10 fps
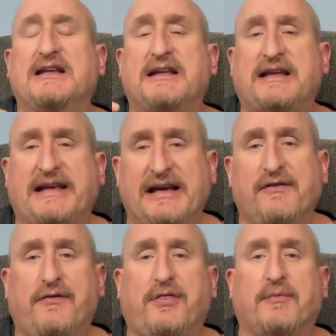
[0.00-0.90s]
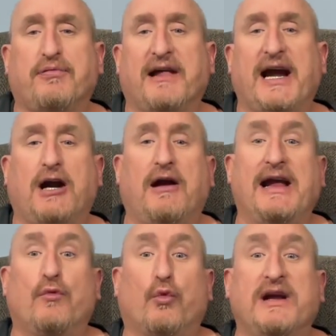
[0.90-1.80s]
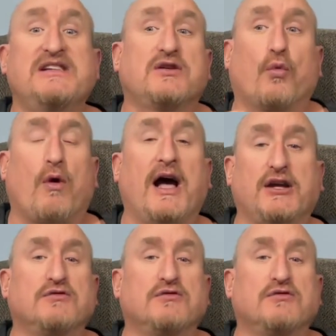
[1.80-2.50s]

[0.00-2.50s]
Give the player a reason why you